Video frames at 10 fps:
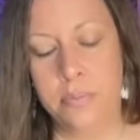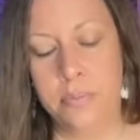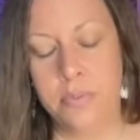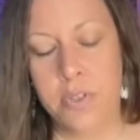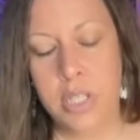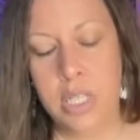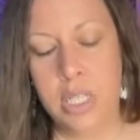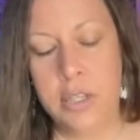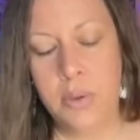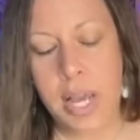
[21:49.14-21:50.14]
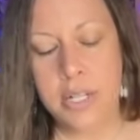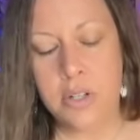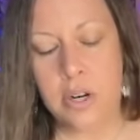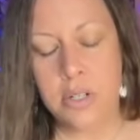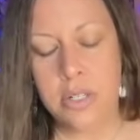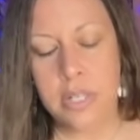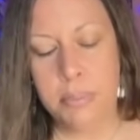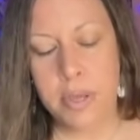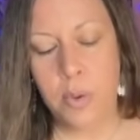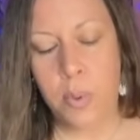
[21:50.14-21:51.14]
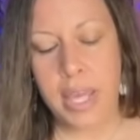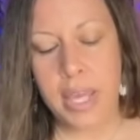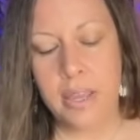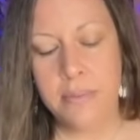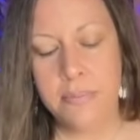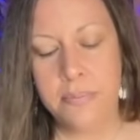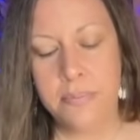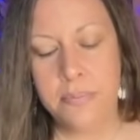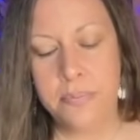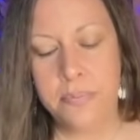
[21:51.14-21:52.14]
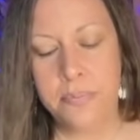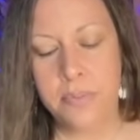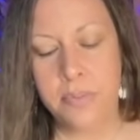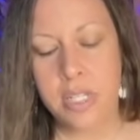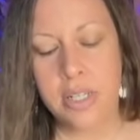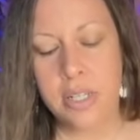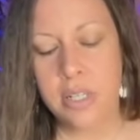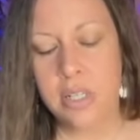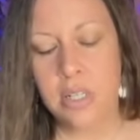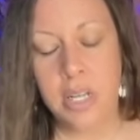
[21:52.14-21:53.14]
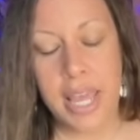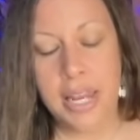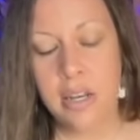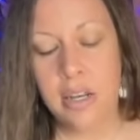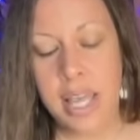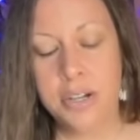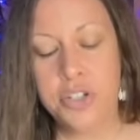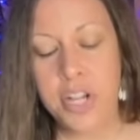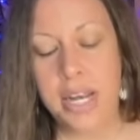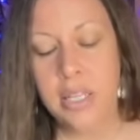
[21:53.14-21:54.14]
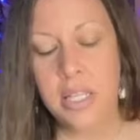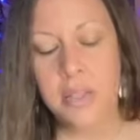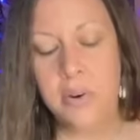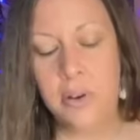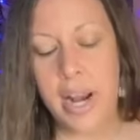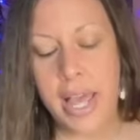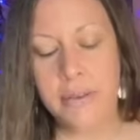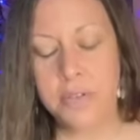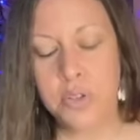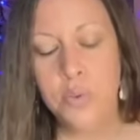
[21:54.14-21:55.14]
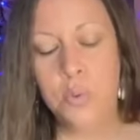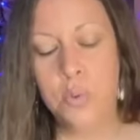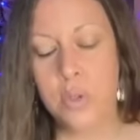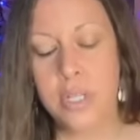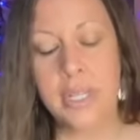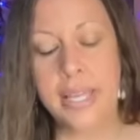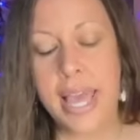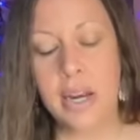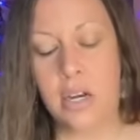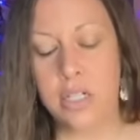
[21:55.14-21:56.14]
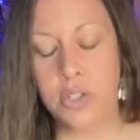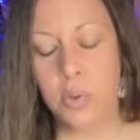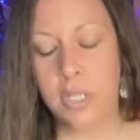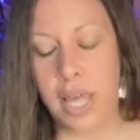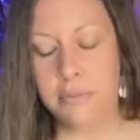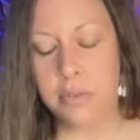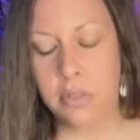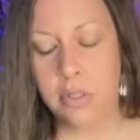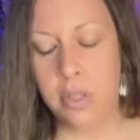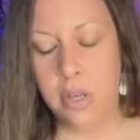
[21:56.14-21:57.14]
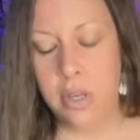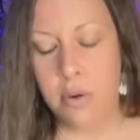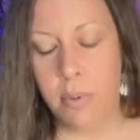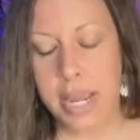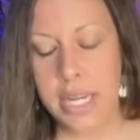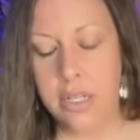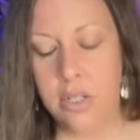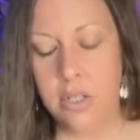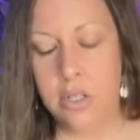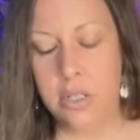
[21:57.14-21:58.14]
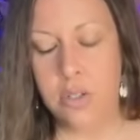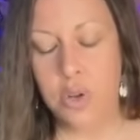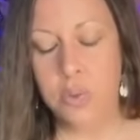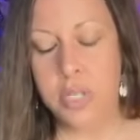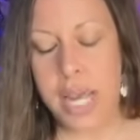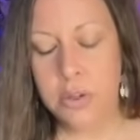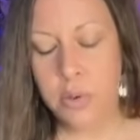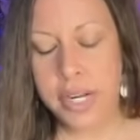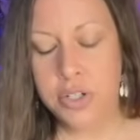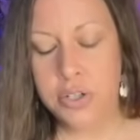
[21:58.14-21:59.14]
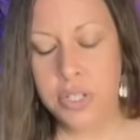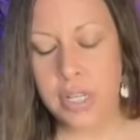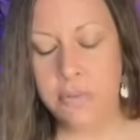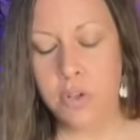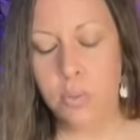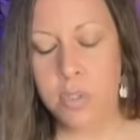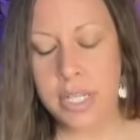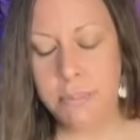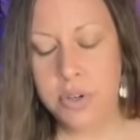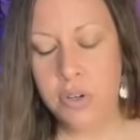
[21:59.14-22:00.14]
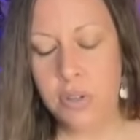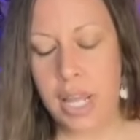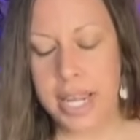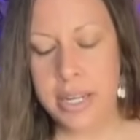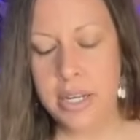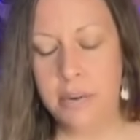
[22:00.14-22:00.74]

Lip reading: Feeling like you guys are slipping away. Listen, again, energetically, they're going to have to get on your level, right? Don't downgrade yourself. Don't dim your light.